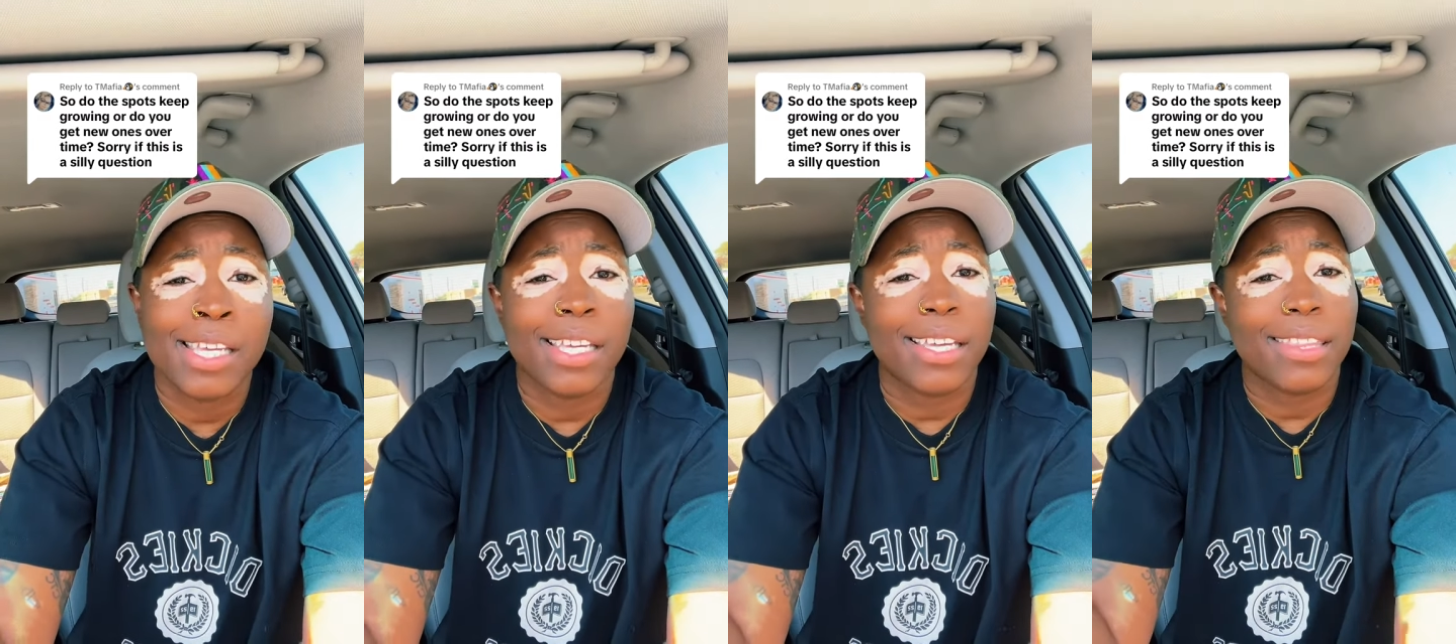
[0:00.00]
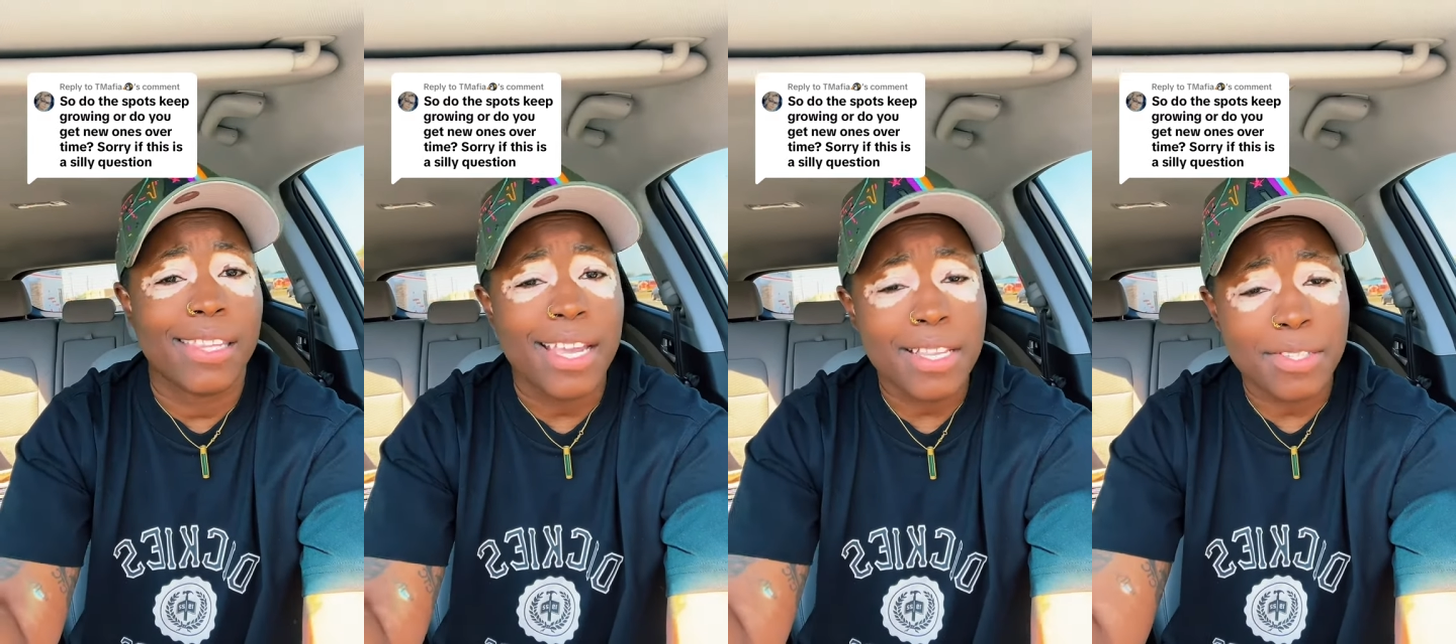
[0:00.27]

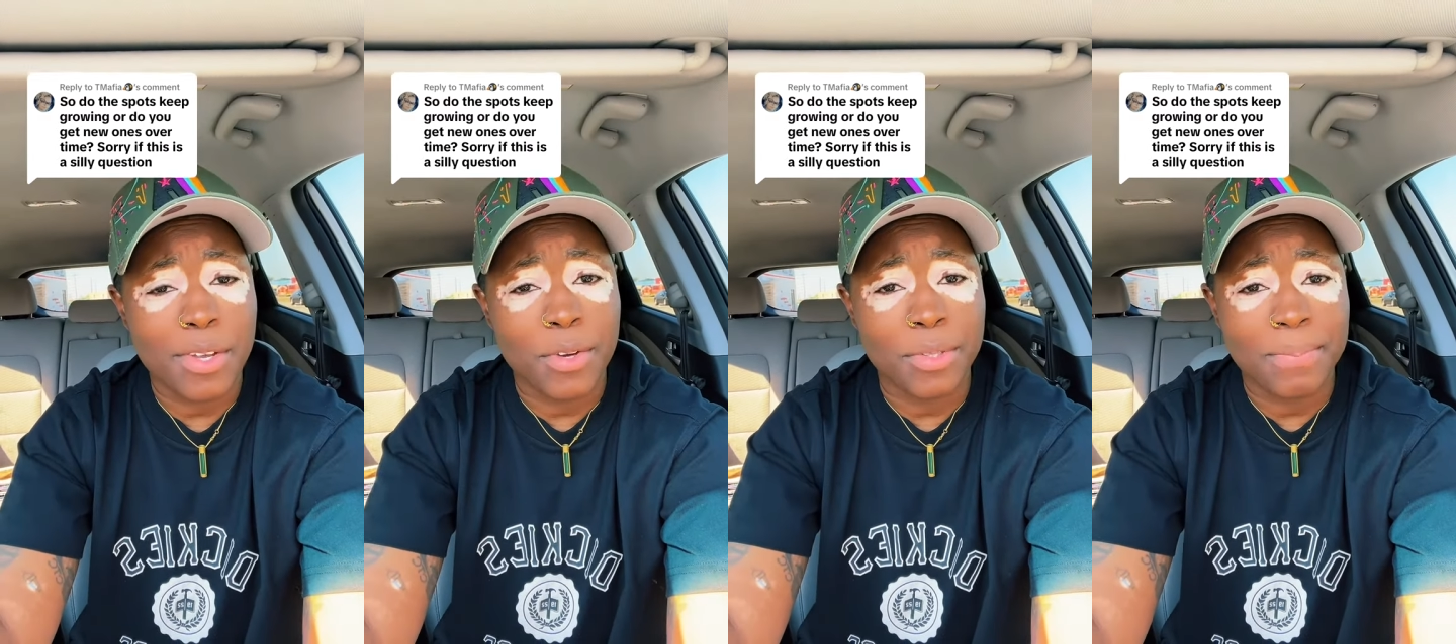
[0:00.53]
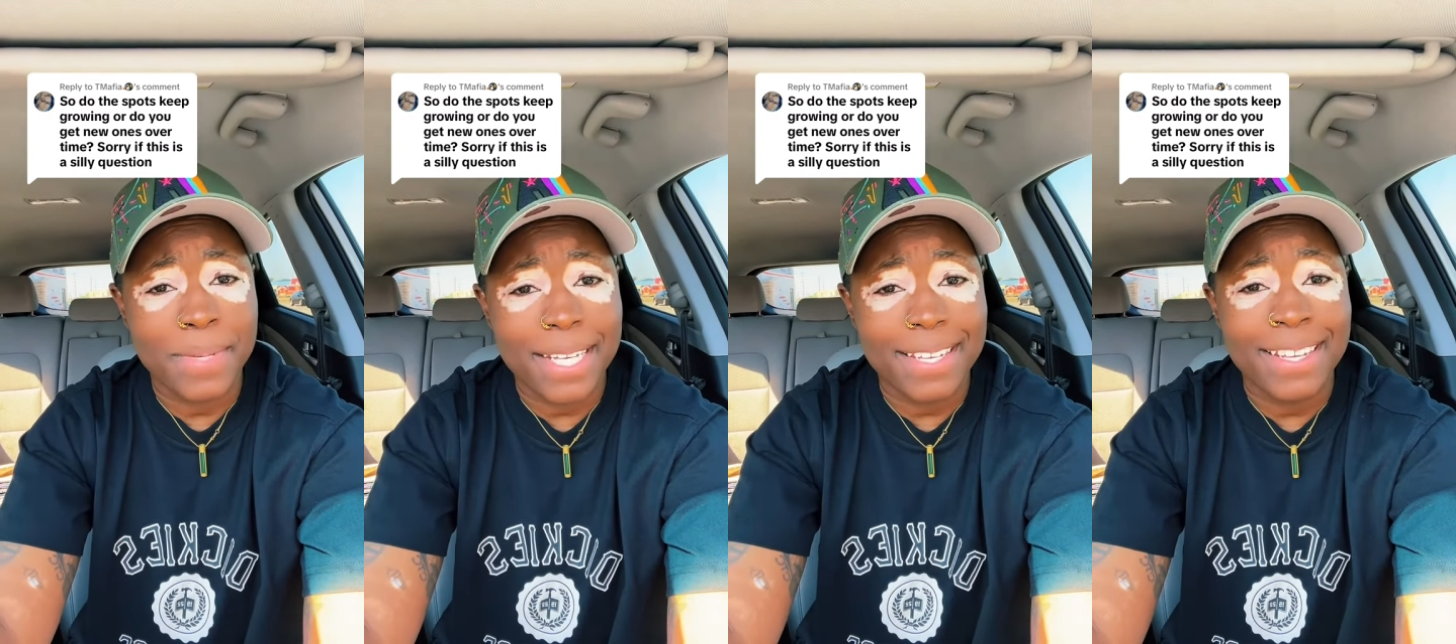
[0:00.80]
and they told
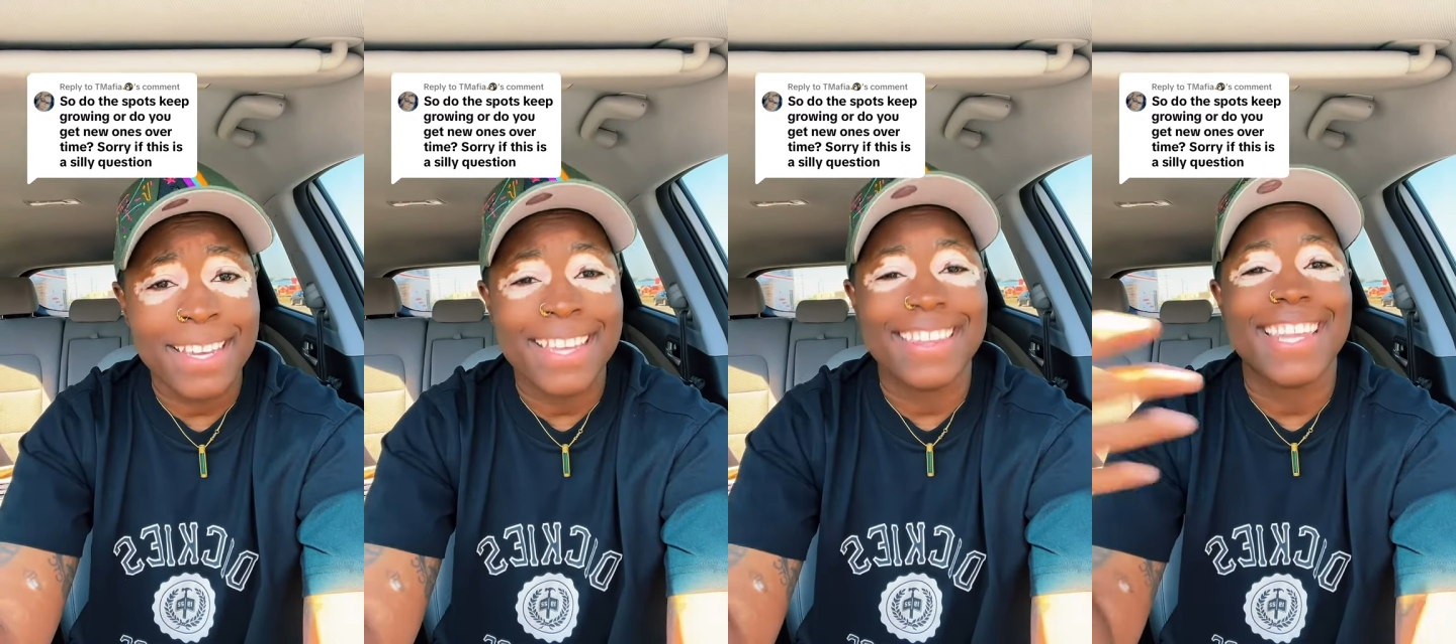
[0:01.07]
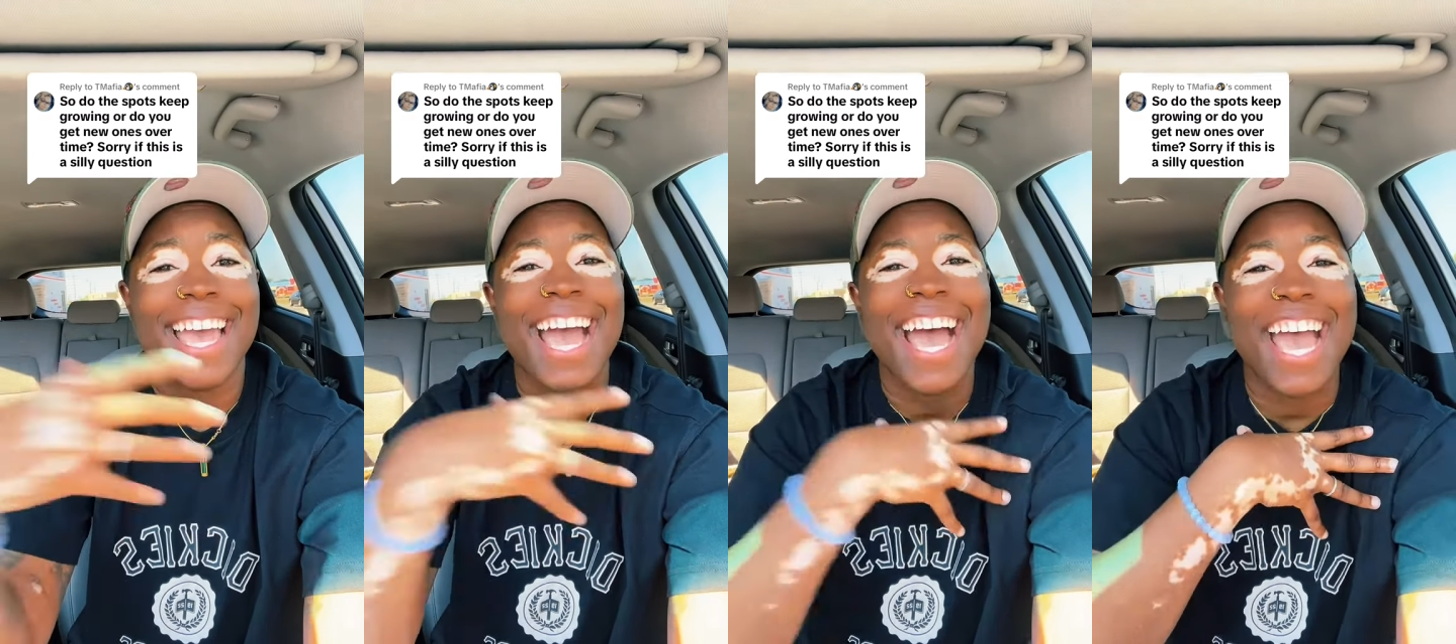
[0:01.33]
me
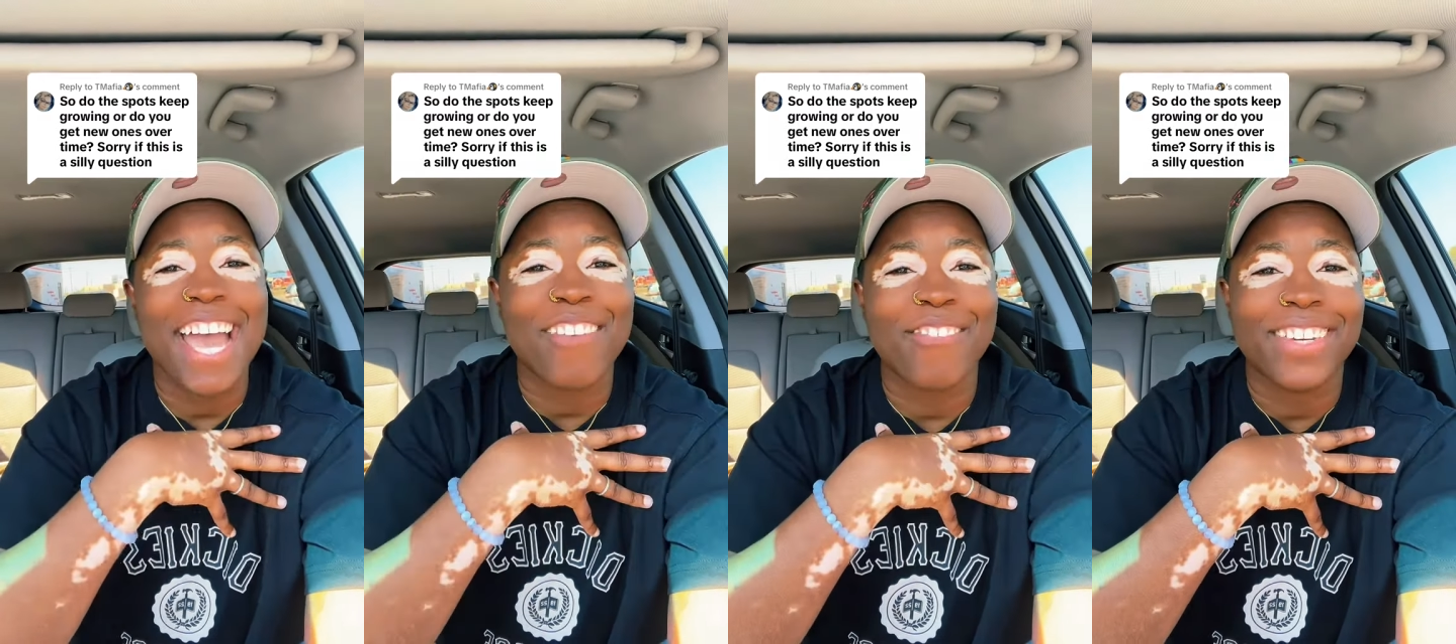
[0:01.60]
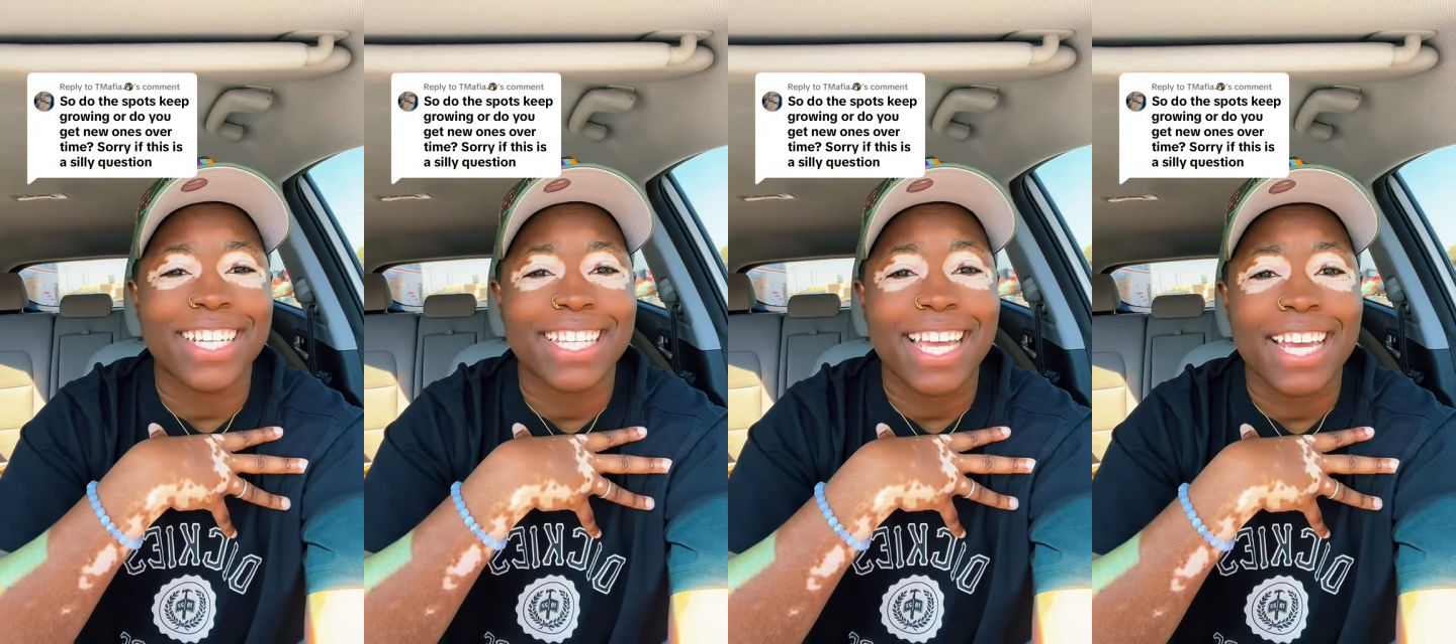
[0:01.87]
that I had
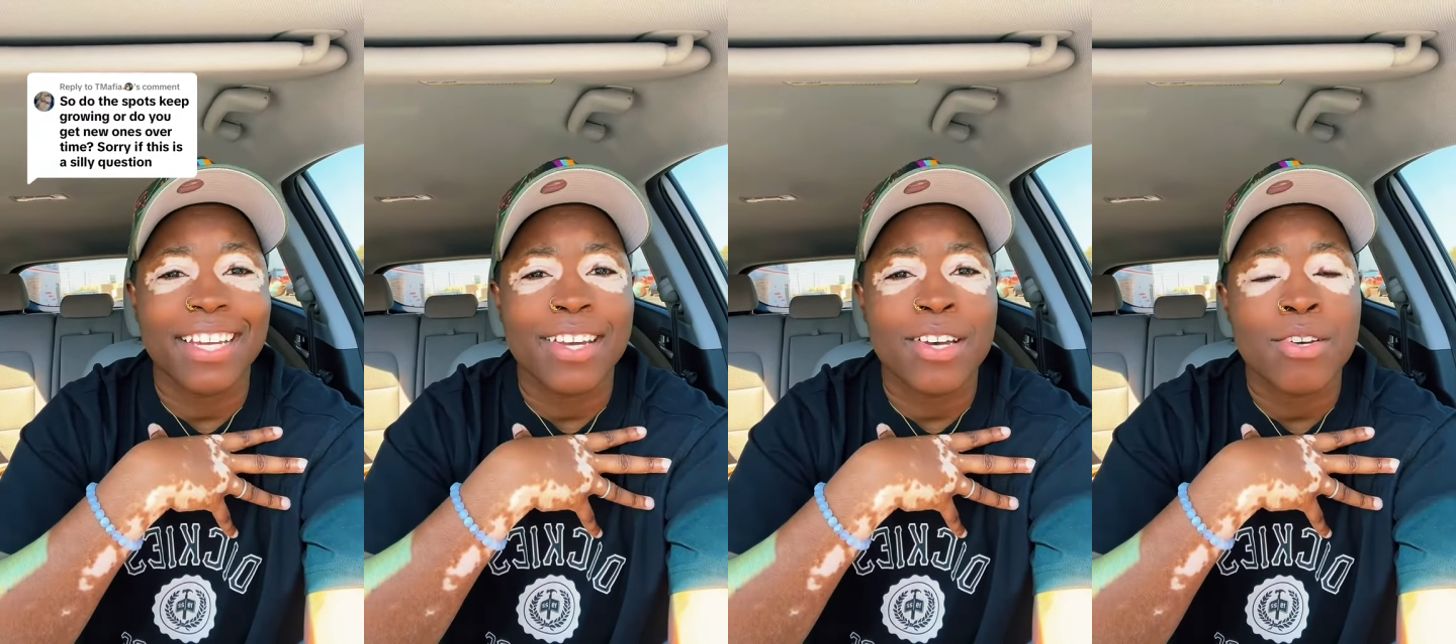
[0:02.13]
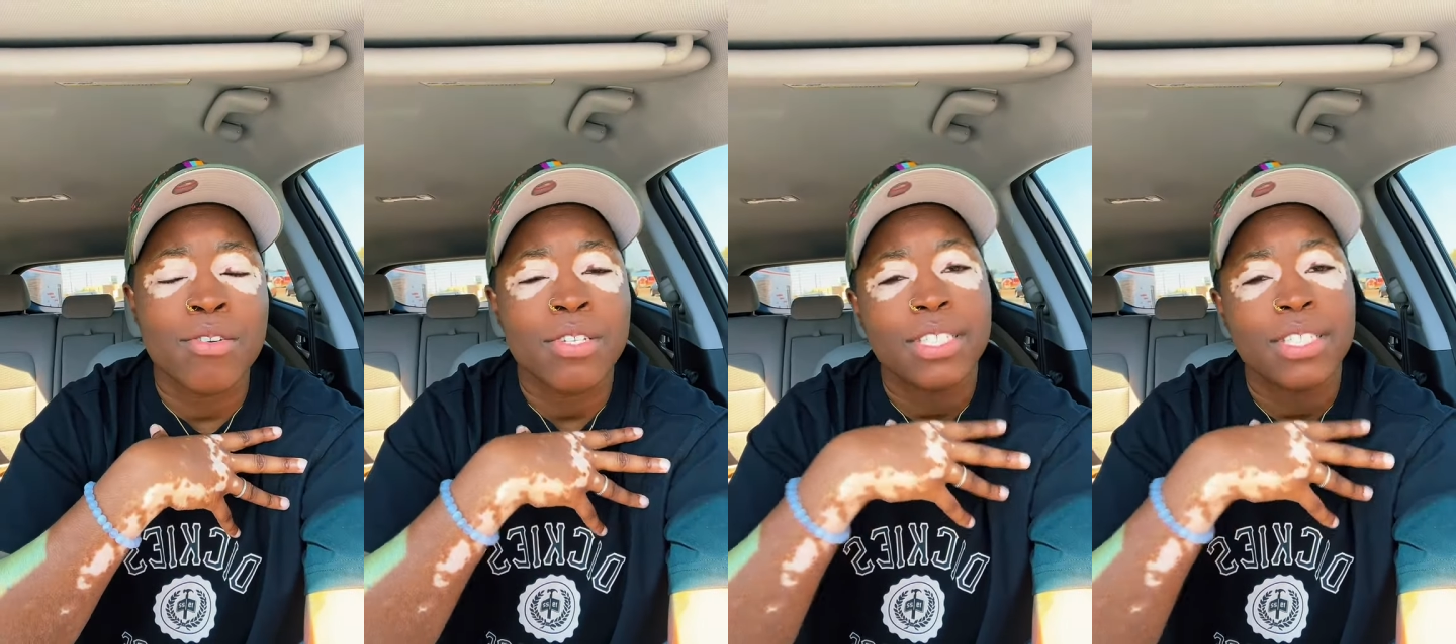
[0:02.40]
vitiligo.